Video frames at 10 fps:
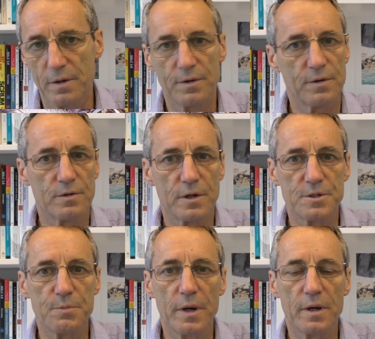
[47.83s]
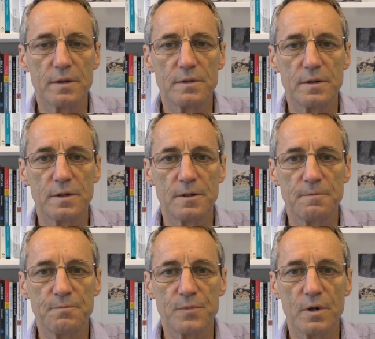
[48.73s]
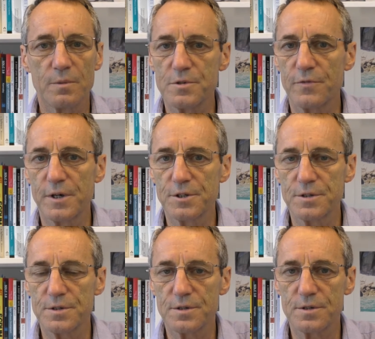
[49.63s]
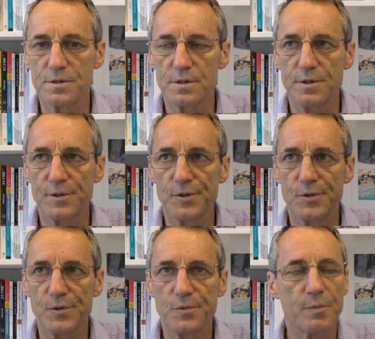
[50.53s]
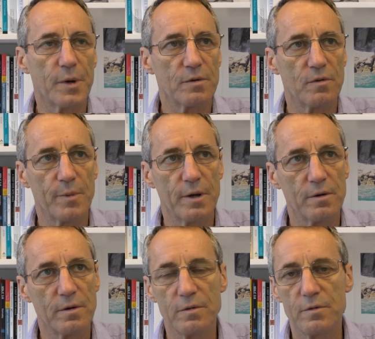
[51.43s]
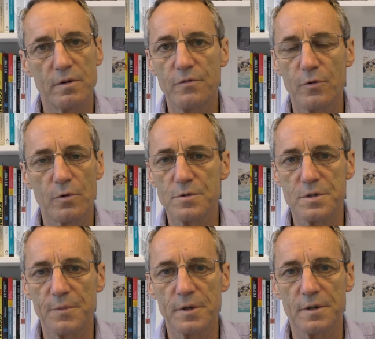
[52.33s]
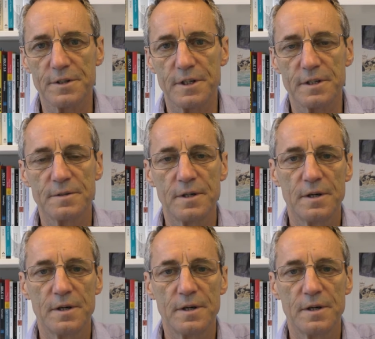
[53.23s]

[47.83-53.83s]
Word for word: I did trace back um, the observations, uh, went back to about 1934 or something like that.